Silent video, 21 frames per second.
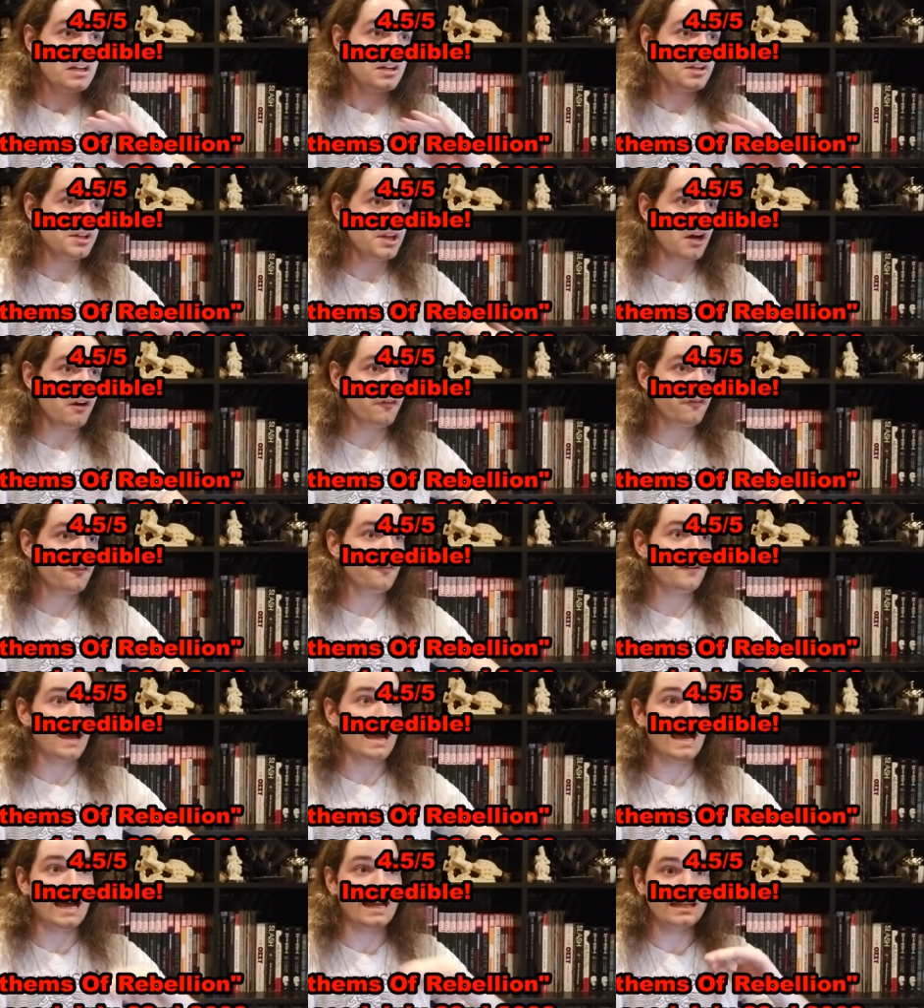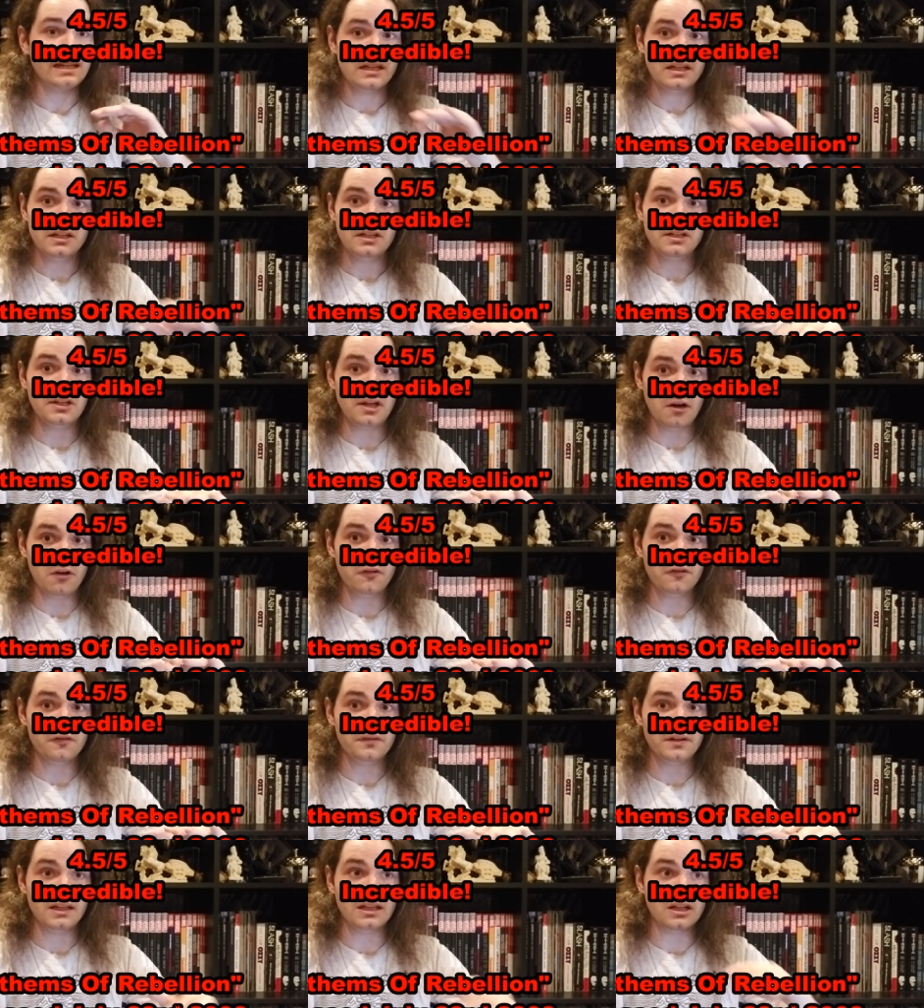No fat, no
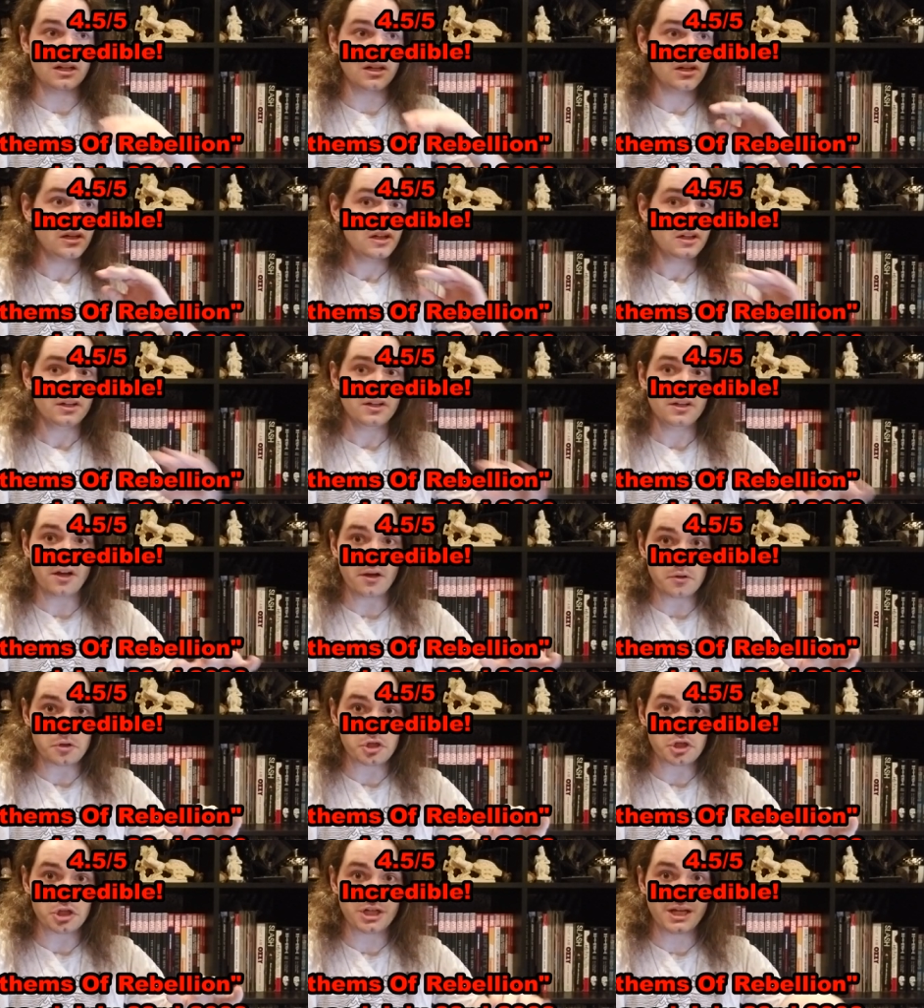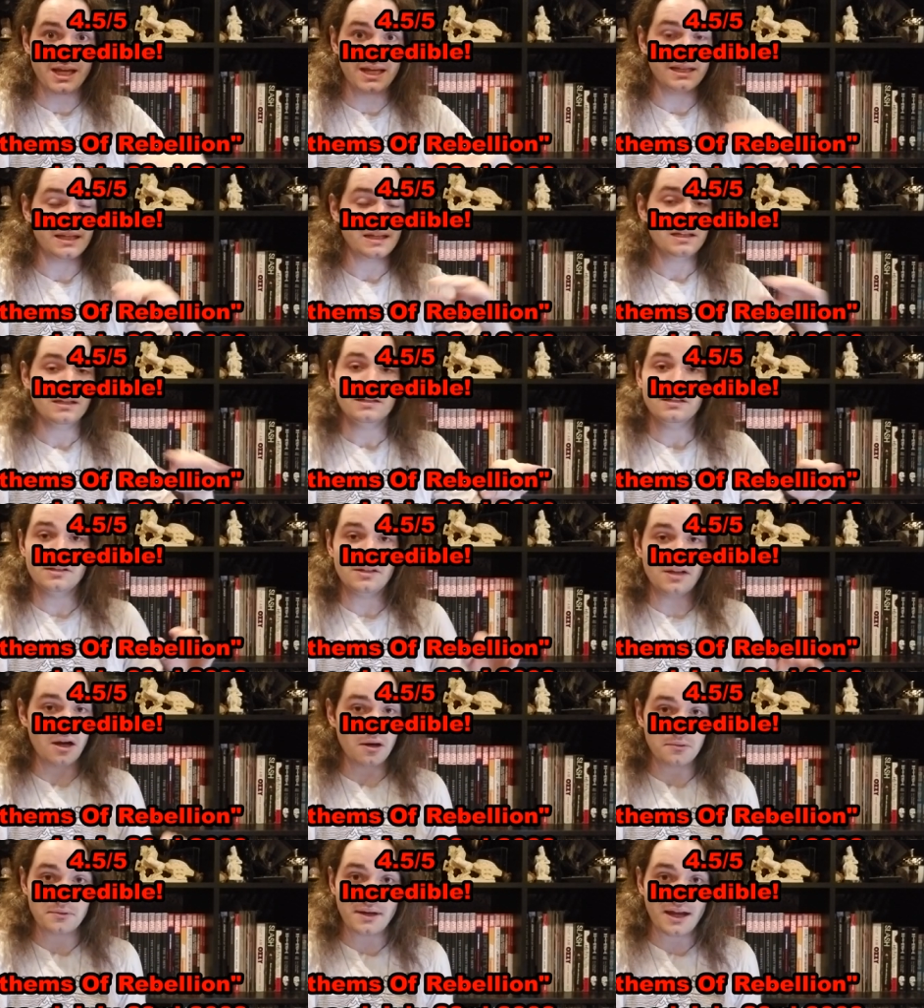filler, no shit,
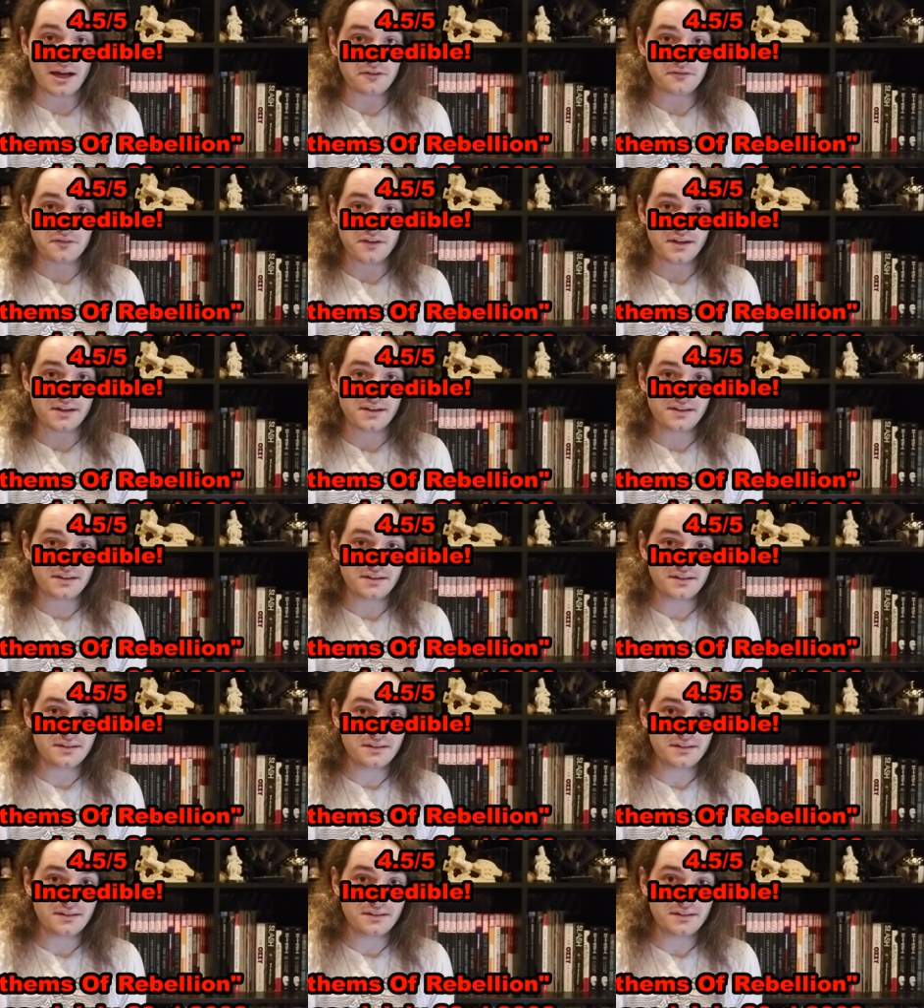no nothing.